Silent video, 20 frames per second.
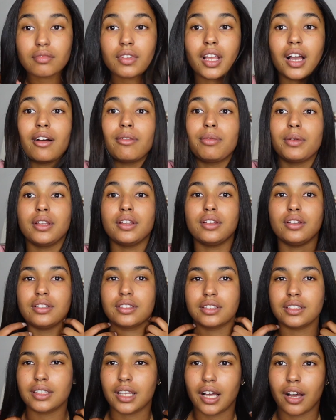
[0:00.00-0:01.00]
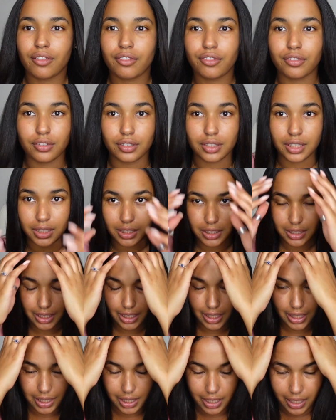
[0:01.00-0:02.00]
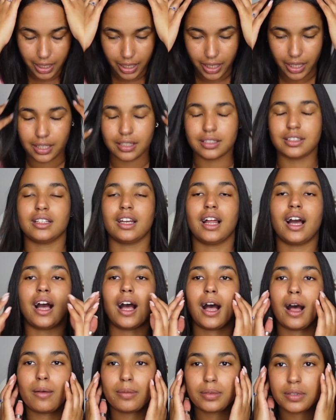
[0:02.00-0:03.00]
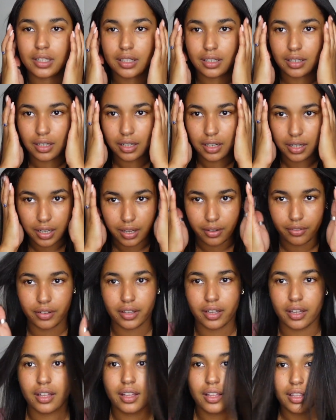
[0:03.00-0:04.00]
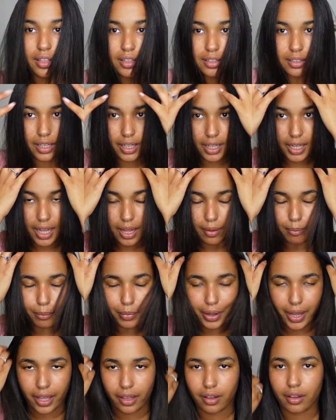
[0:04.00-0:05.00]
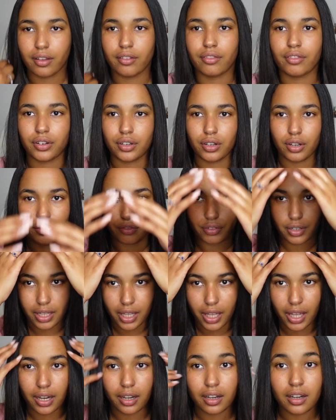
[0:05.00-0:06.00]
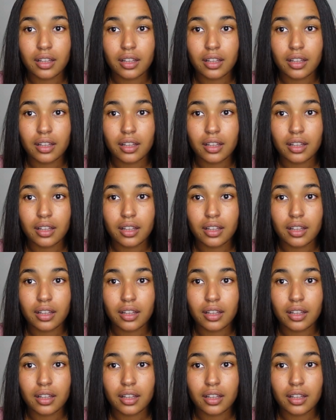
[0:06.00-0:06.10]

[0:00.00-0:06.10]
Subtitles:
I've been using that for literally years and I absolutely love it. Like, I buy it over and over again.